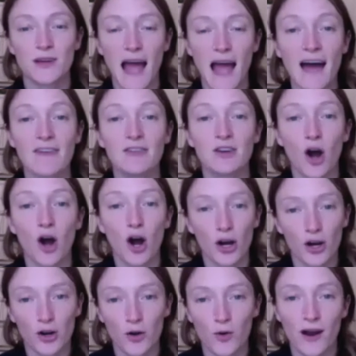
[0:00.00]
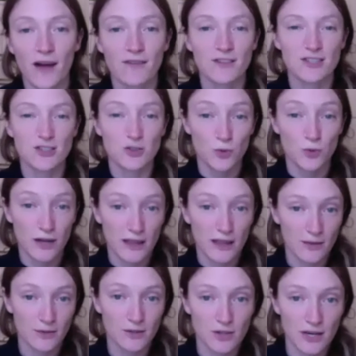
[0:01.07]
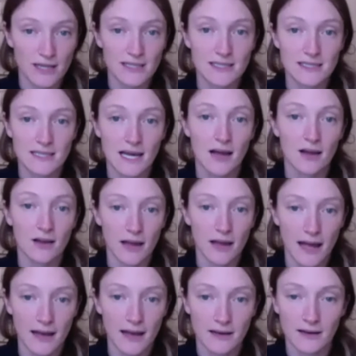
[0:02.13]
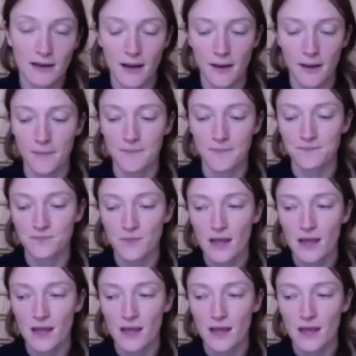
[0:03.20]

have an arc or have a story that we're trying to tell and um,